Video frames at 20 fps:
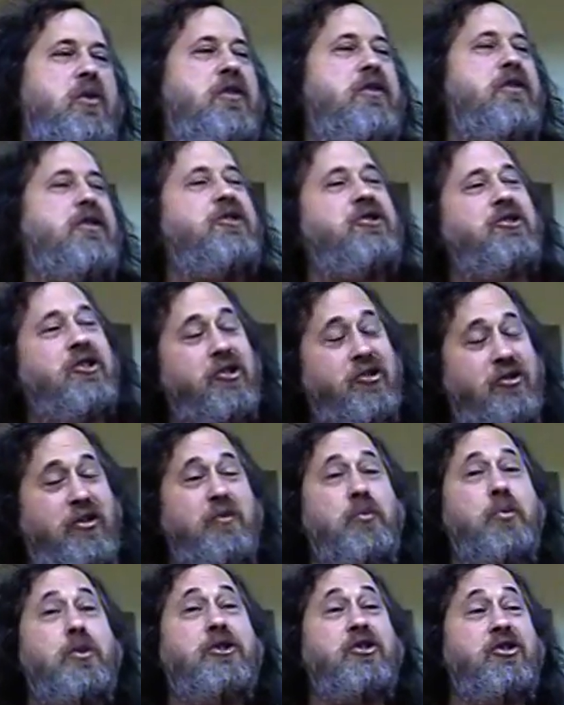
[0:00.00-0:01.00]
the
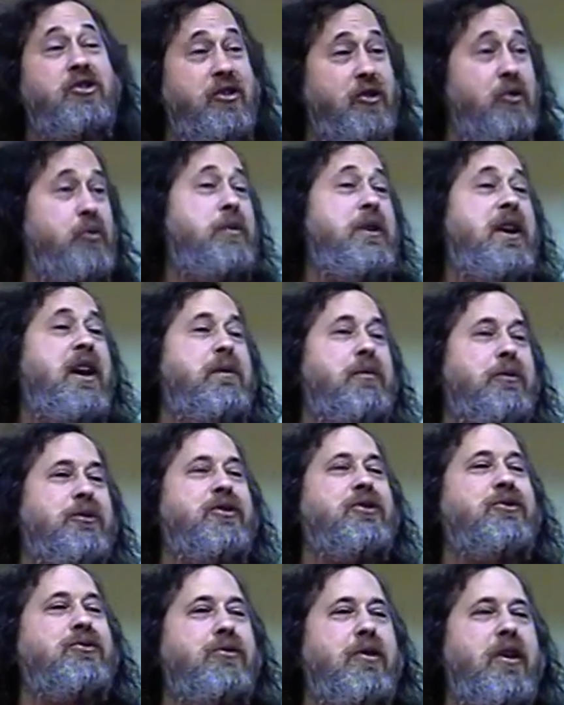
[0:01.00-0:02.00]
system would still be able
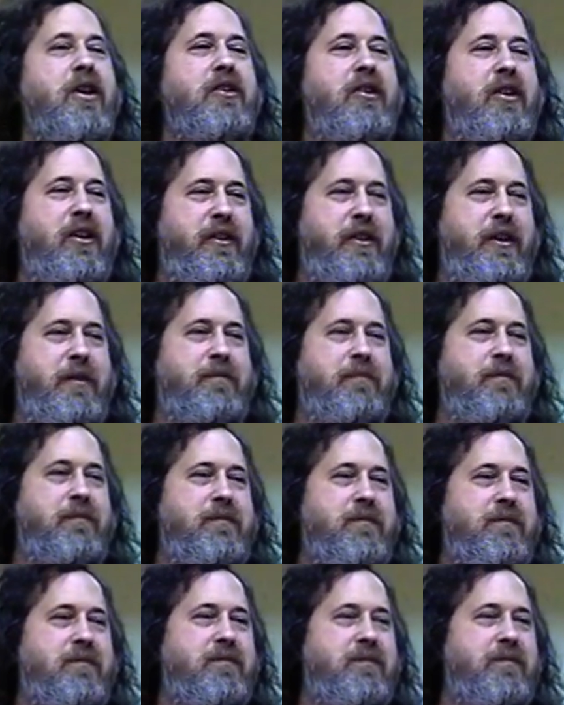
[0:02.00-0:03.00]
to run on them.
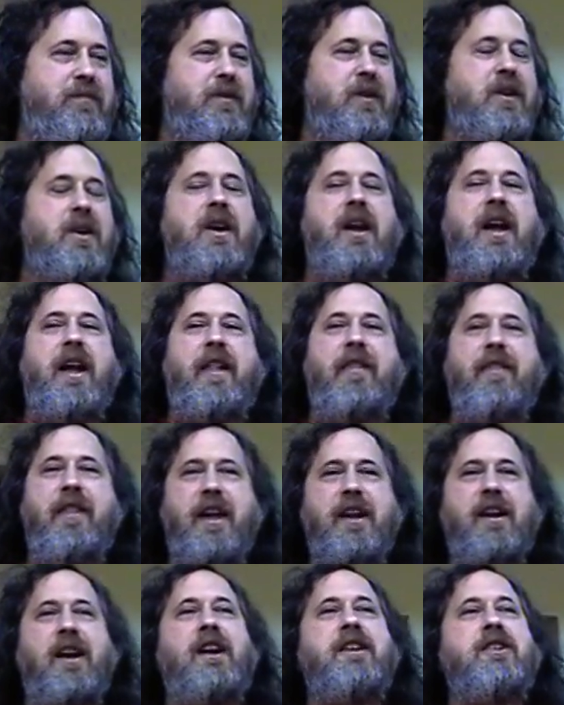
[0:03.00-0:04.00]
And
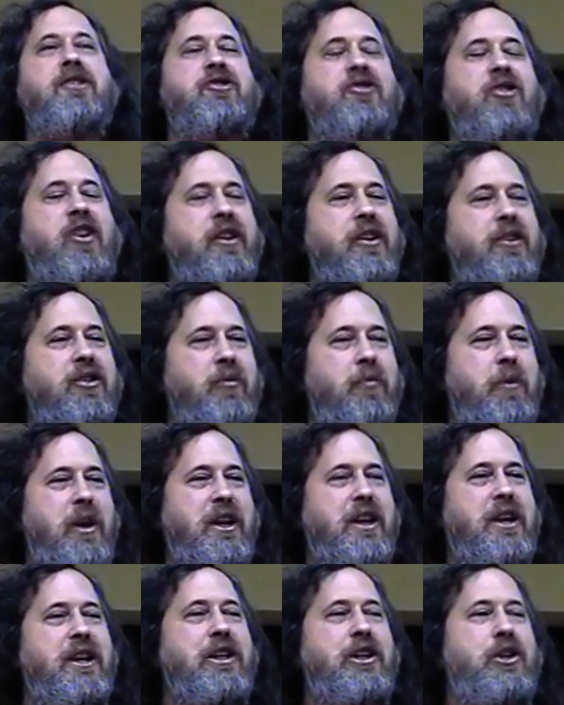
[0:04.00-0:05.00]
then I decided to
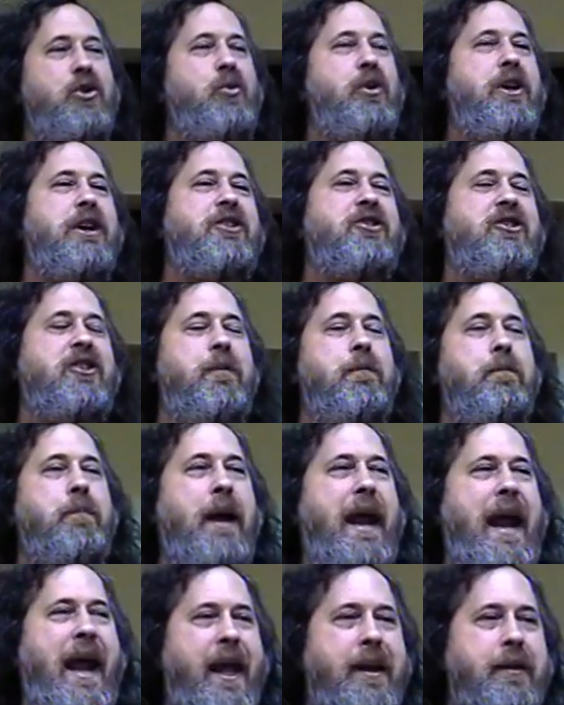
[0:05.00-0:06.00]
make it Unix
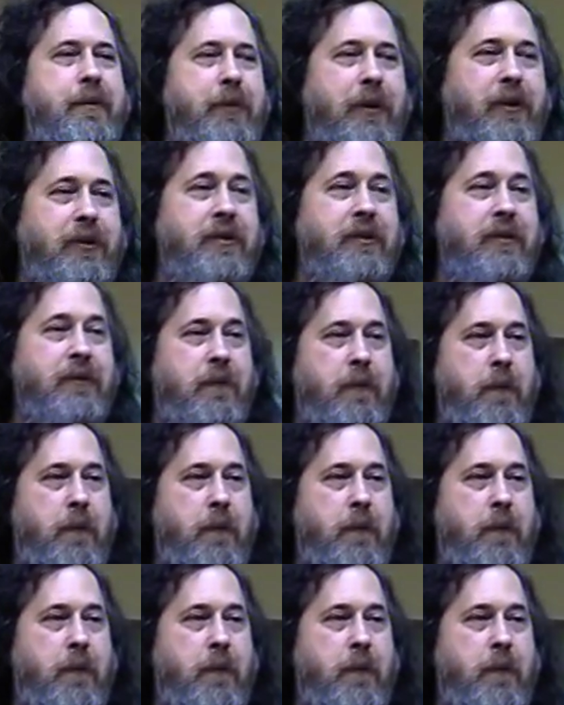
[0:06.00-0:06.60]
compatible,